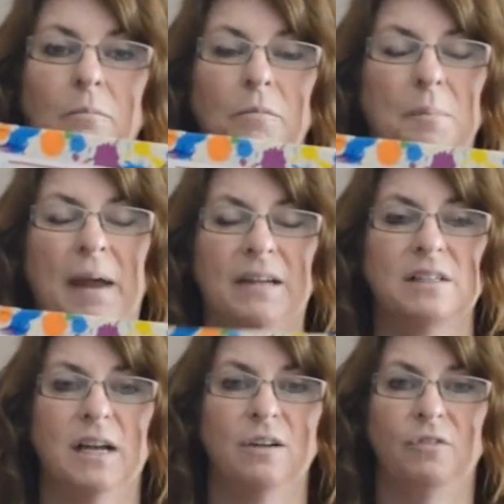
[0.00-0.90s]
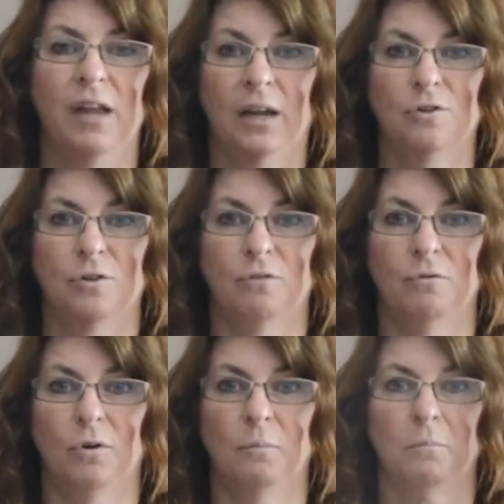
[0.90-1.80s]
the back side of the entry
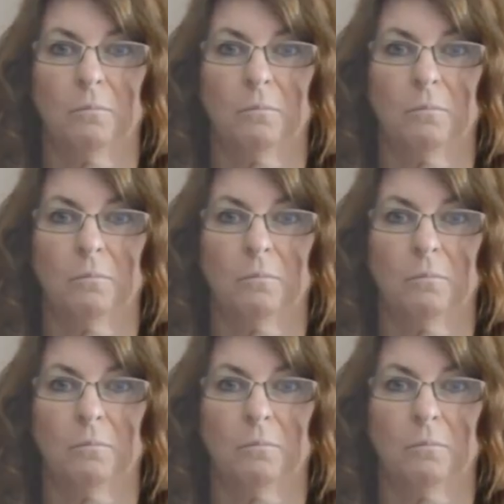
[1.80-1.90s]
form.